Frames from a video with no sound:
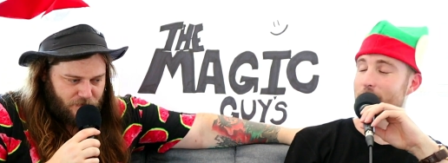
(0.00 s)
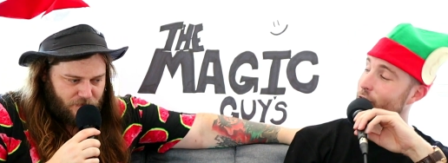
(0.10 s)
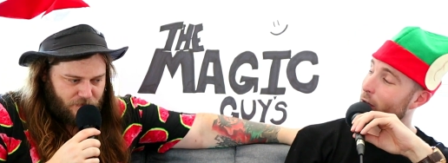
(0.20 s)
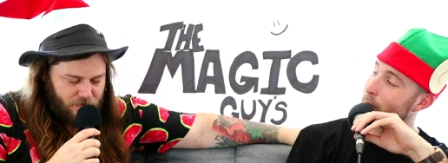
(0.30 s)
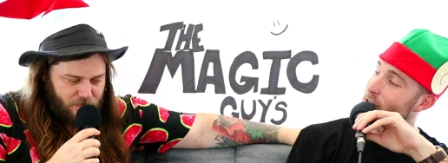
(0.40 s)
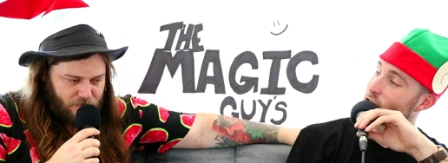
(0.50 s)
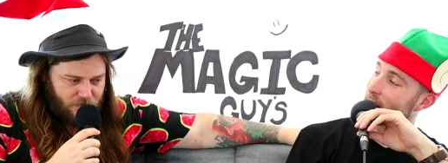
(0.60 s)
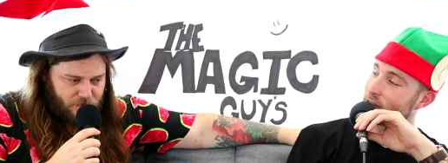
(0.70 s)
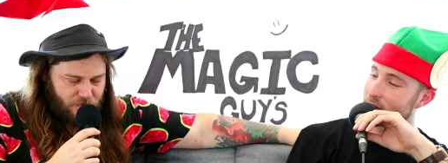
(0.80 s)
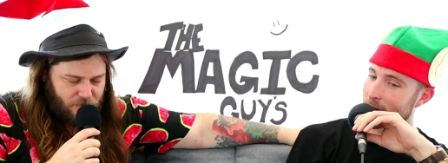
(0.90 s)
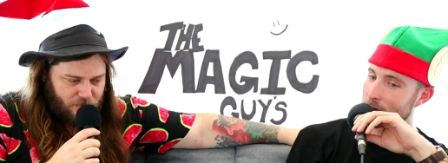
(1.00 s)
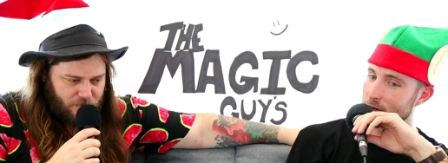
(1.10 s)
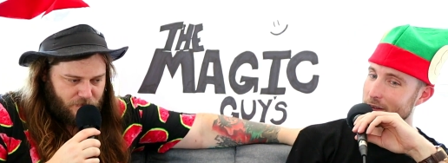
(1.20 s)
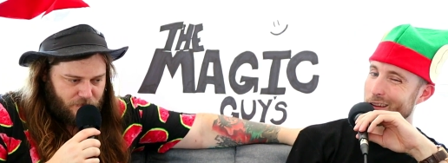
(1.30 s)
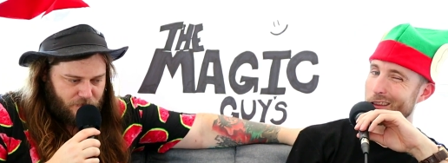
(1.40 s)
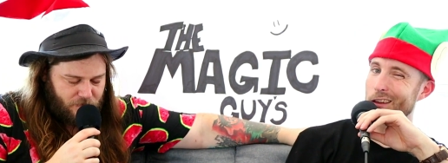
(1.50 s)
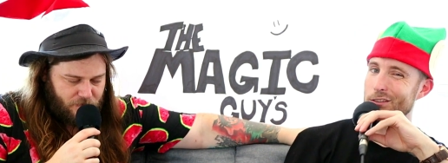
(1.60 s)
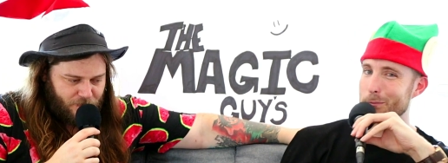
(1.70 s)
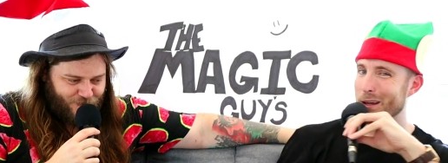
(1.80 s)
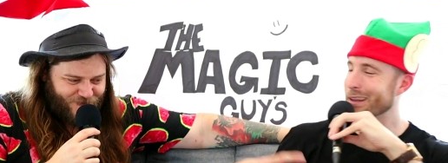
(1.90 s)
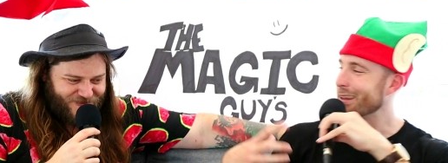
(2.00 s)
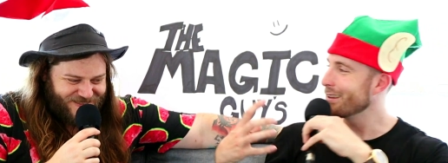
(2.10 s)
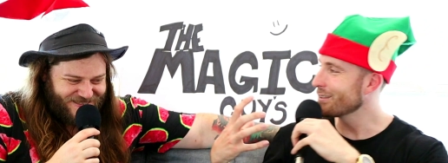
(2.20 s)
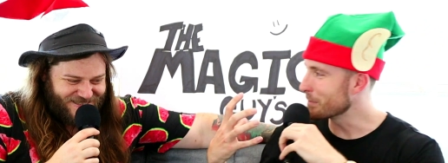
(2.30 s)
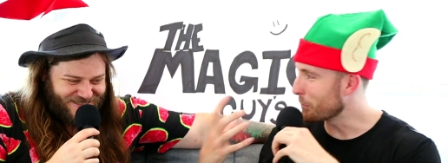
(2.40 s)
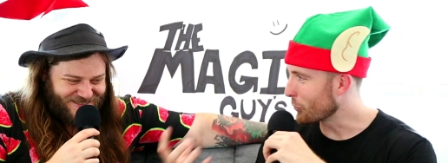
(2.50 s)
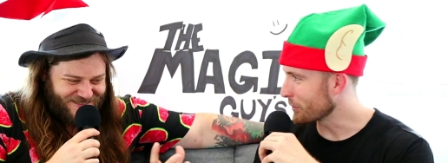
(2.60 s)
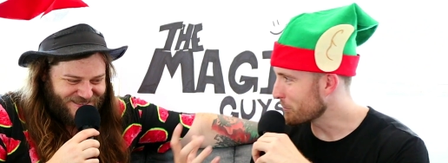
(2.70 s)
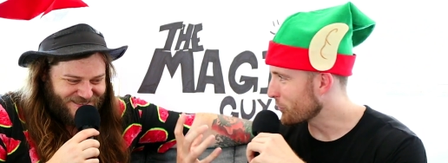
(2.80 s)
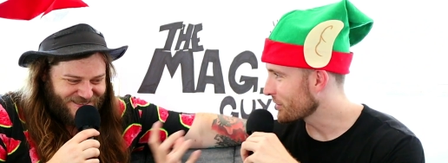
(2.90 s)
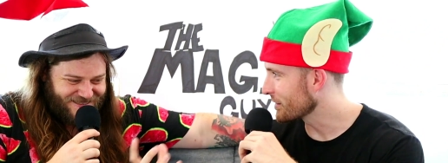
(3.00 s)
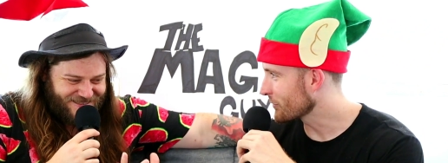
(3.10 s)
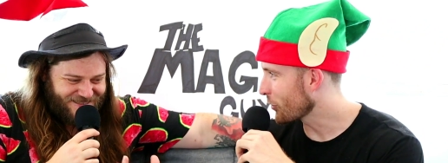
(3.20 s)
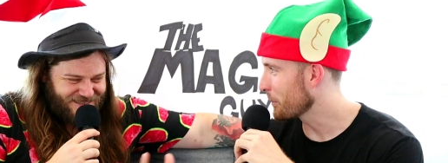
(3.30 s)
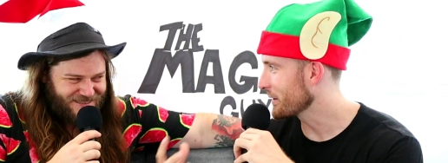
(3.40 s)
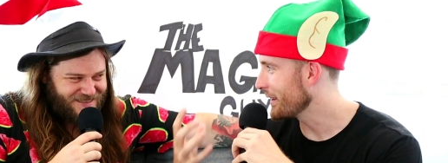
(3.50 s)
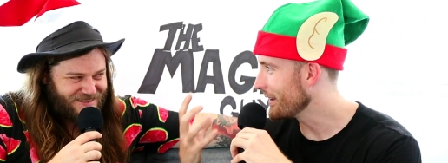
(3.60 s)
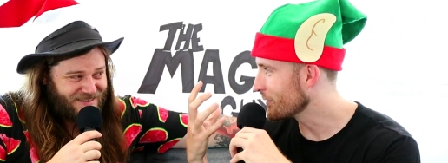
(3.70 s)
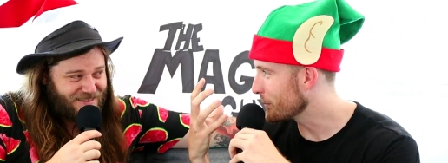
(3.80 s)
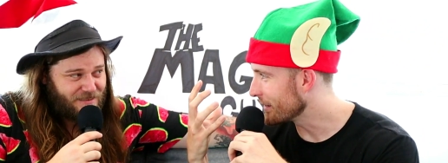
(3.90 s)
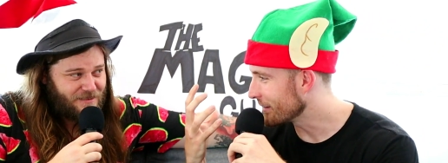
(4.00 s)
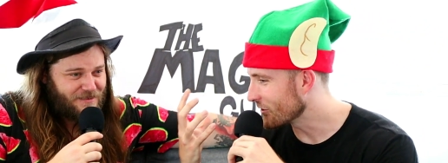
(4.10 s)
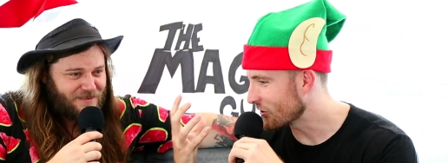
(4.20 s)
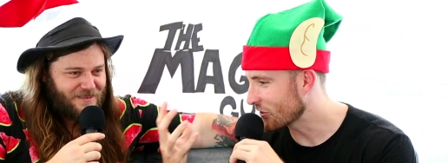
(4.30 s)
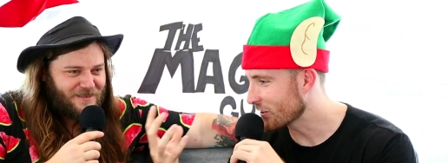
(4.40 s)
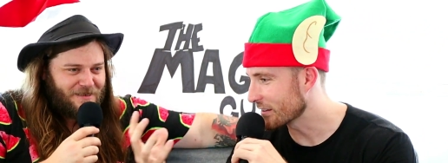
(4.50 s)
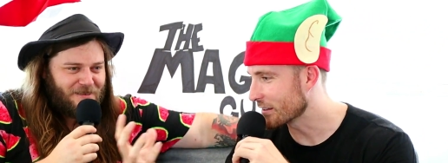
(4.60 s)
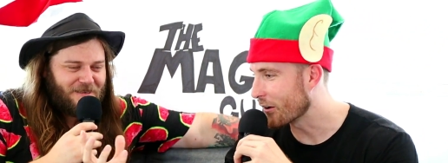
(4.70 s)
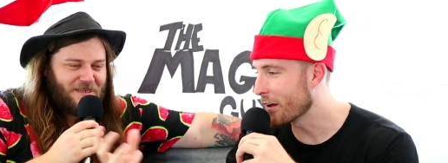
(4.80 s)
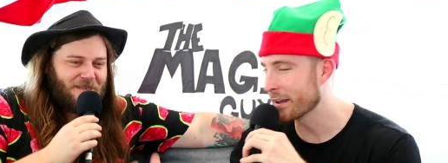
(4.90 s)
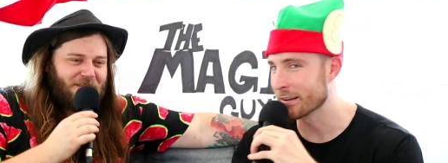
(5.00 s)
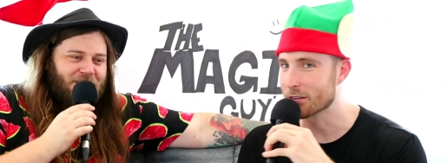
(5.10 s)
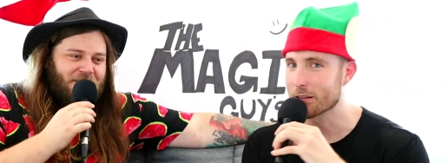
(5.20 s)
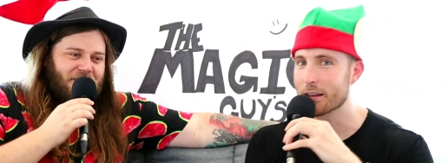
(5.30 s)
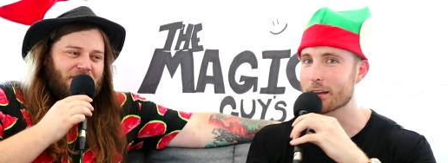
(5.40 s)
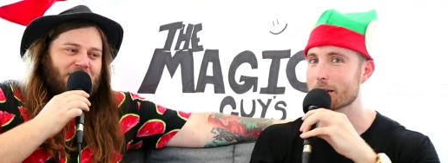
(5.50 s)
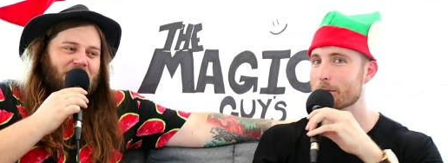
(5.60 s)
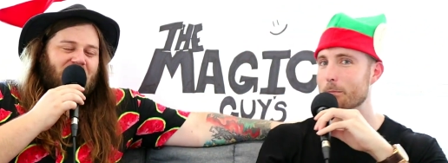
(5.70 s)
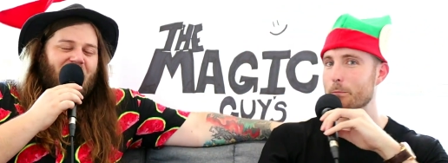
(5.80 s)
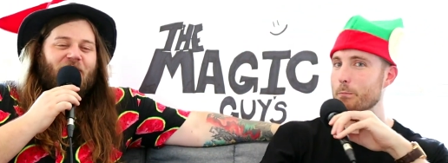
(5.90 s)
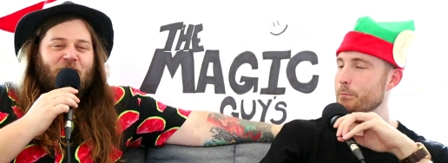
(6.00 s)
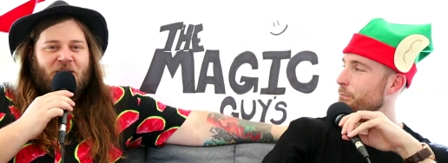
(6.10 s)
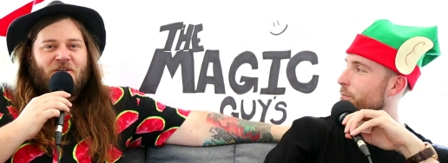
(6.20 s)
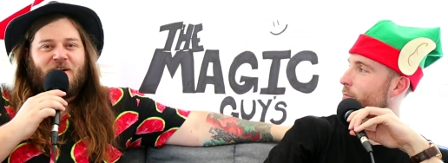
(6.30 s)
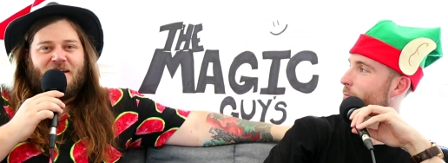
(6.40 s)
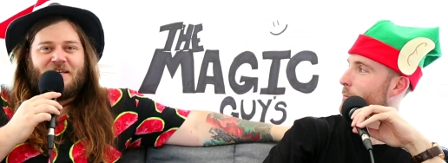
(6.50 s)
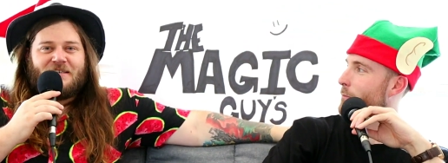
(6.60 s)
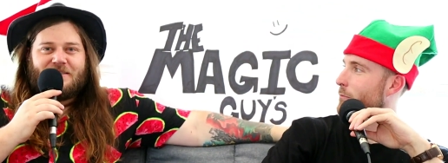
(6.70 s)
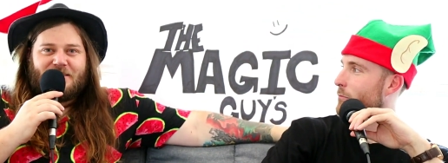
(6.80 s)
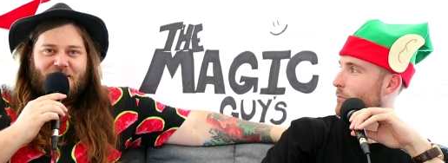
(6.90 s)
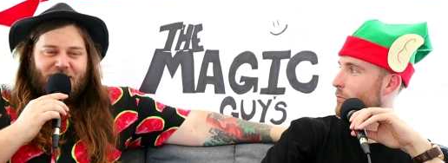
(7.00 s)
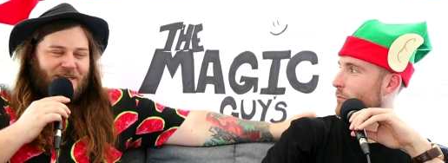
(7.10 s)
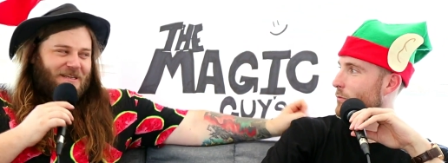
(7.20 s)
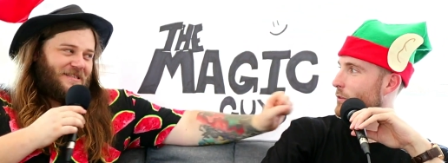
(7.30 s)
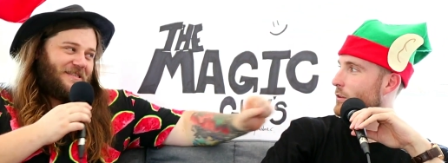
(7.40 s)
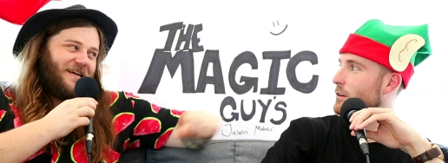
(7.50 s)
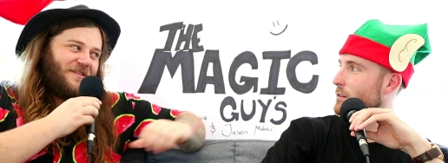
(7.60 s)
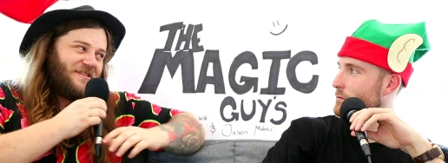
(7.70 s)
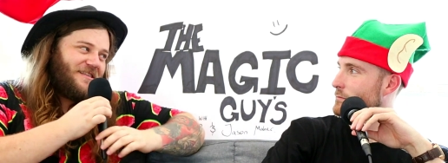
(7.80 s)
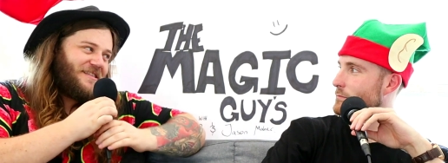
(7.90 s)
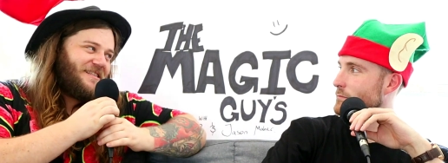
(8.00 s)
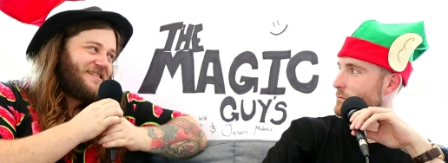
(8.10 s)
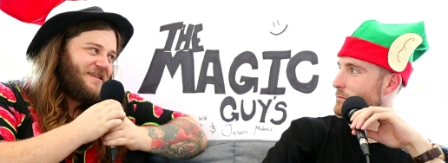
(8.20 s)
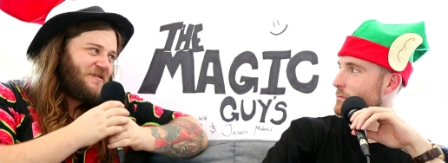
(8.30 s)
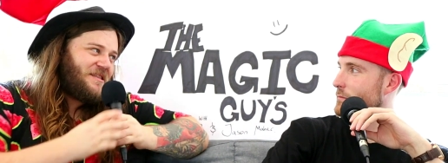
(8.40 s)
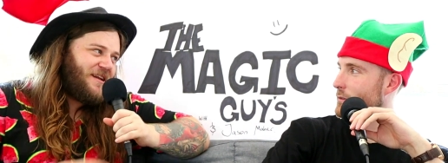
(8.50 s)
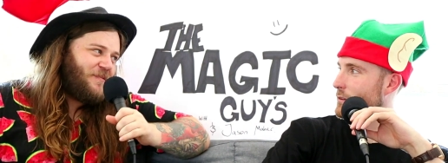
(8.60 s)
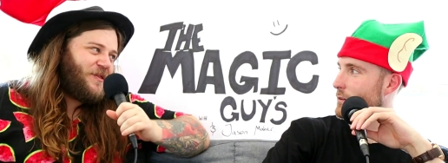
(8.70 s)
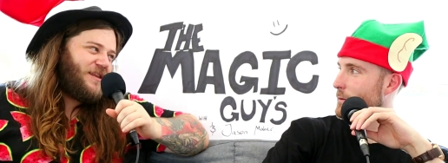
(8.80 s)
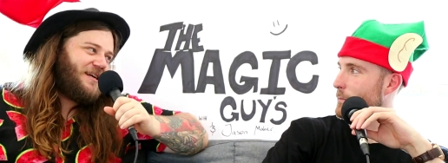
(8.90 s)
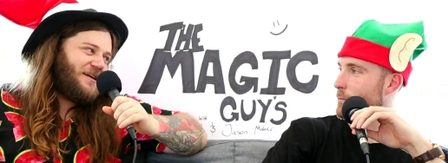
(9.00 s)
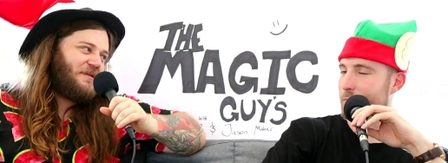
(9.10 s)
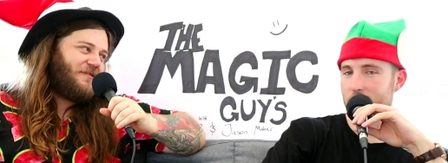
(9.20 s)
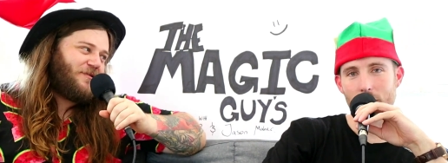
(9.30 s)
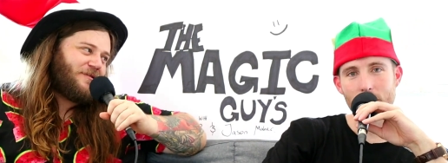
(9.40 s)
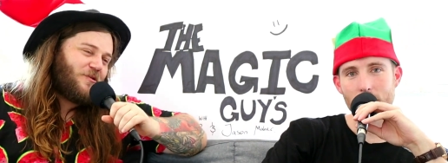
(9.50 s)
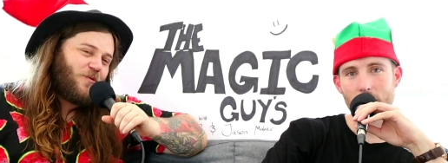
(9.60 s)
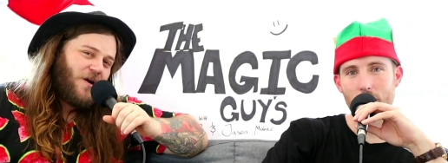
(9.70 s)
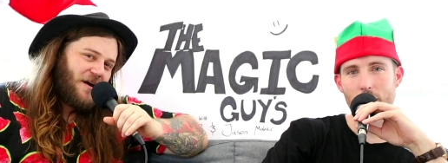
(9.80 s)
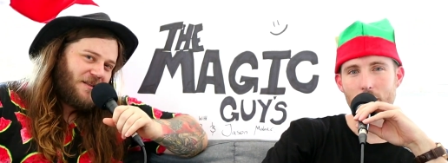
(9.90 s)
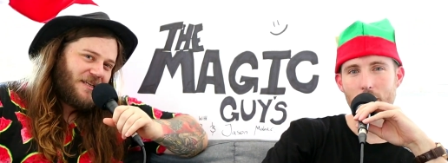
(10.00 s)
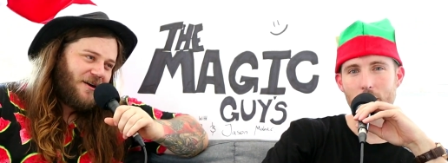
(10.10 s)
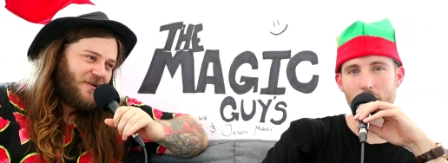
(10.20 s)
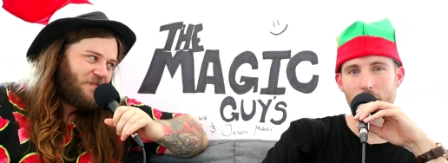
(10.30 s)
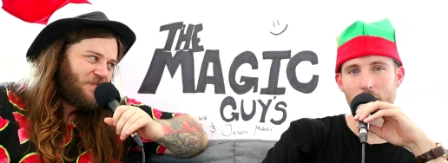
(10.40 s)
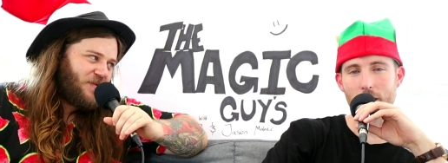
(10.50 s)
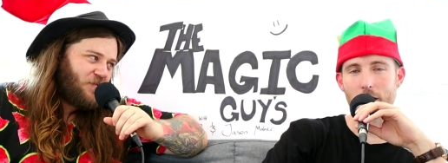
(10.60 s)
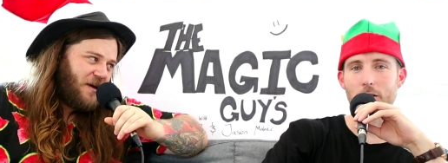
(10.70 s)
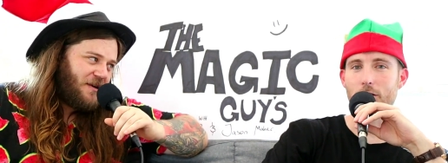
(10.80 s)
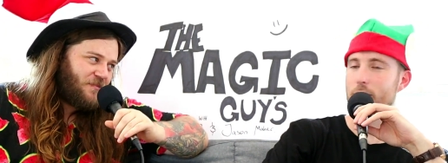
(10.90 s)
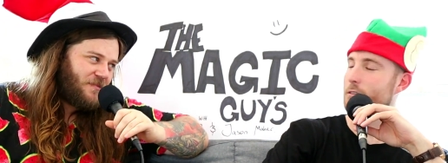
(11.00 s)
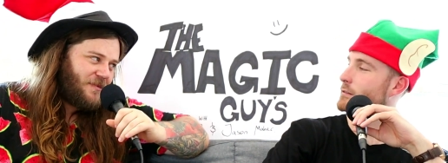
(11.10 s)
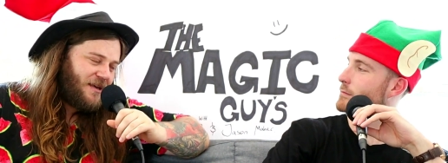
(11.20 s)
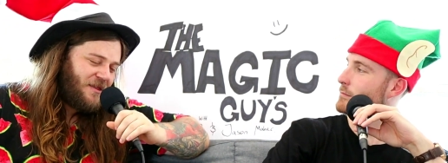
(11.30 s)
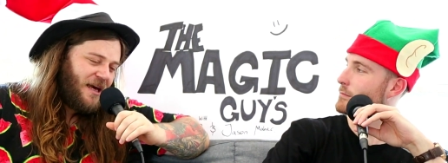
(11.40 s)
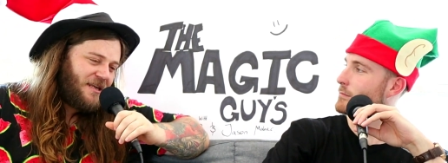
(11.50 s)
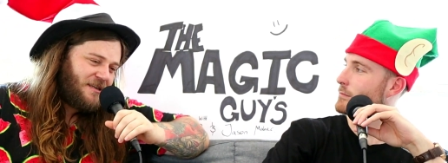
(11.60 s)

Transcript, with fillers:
Speaker 1: it's time for Jason now to tell us about his important pressing topic. He has been just dying to let out.
Speaker 2: I have been dying to let it this out. This is this is something that I've been thinking about for a little while now. Tell right? us. And that